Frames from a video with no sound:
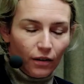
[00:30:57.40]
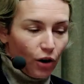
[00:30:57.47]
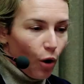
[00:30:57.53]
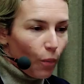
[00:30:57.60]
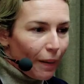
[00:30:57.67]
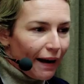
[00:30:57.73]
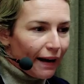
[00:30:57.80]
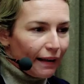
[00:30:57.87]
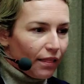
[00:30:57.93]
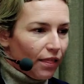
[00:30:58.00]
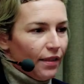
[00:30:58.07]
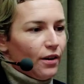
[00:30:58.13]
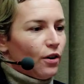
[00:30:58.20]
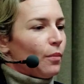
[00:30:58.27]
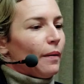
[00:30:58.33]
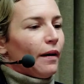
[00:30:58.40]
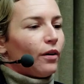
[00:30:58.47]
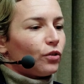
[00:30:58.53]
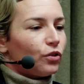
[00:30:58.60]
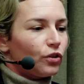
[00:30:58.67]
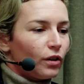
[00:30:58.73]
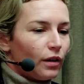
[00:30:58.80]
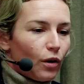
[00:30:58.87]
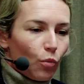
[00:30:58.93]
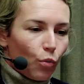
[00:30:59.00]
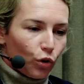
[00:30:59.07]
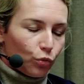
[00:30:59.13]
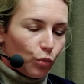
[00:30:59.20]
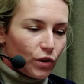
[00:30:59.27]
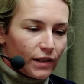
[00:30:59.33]
go back and think about
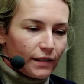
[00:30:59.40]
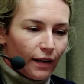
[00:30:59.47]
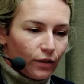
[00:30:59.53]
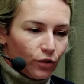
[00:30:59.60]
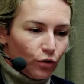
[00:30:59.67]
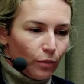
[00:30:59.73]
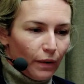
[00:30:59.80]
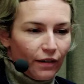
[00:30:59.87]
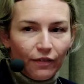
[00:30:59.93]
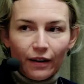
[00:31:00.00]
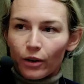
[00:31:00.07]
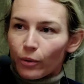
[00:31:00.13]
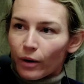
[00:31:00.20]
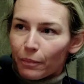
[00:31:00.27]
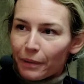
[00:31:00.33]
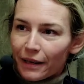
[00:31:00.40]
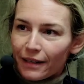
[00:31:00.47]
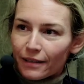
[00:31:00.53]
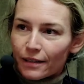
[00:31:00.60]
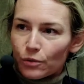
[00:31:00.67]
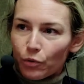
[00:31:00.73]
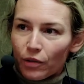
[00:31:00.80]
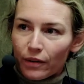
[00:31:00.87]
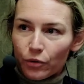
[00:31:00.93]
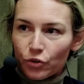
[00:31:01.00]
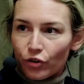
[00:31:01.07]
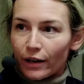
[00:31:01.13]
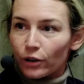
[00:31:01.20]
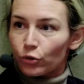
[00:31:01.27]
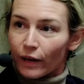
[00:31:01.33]
what was done to my fellow Albanians when they were
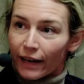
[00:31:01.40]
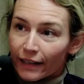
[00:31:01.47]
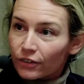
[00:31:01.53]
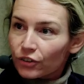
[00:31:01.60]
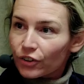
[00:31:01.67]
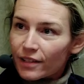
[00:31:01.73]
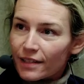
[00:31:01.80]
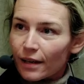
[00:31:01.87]
trying to enter